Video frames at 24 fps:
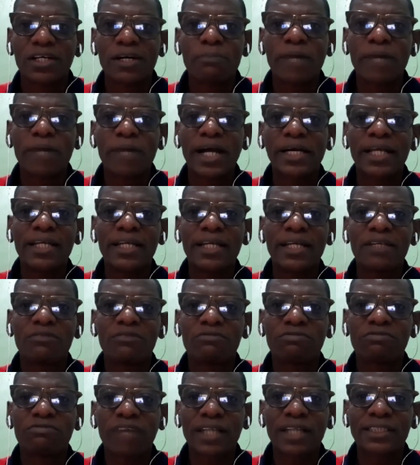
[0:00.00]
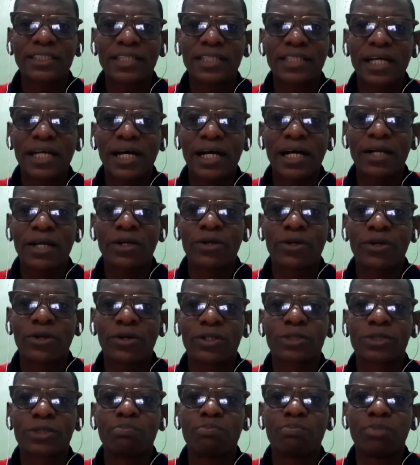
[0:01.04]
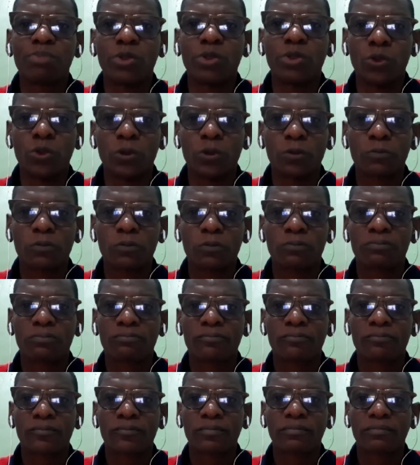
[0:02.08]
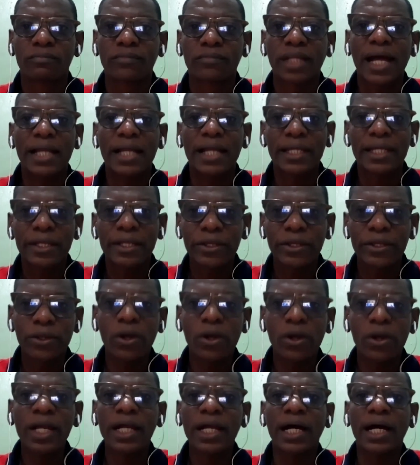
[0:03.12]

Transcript: my inverter got blown, and a young